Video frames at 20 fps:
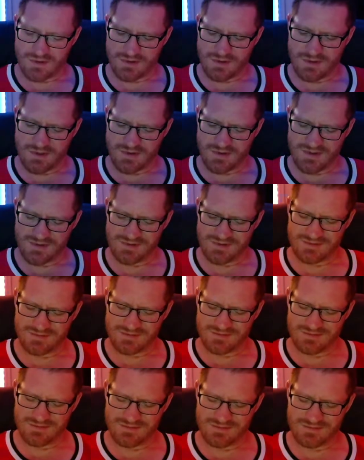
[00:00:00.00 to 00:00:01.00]
I think
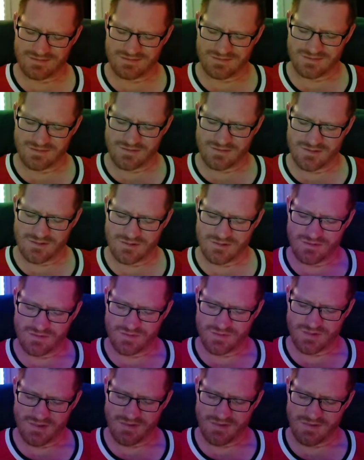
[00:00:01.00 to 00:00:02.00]
who's
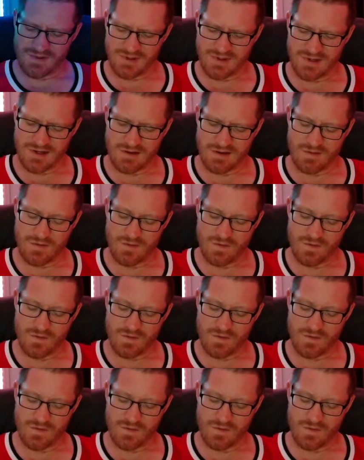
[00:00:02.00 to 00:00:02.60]
playing right now?